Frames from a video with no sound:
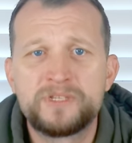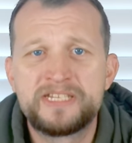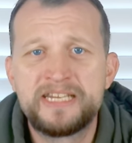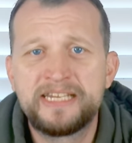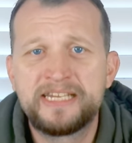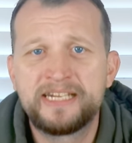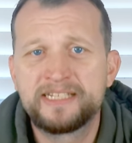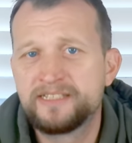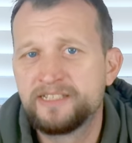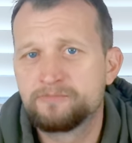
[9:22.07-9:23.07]
Staying
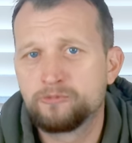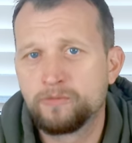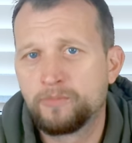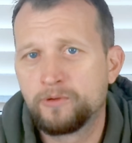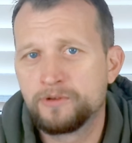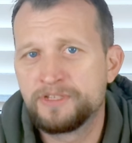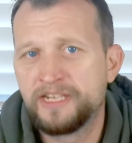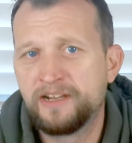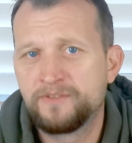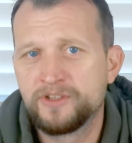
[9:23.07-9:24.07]
connected is more important
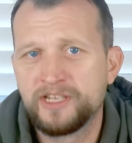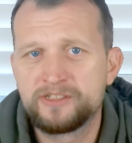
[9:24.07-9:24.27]
than ever.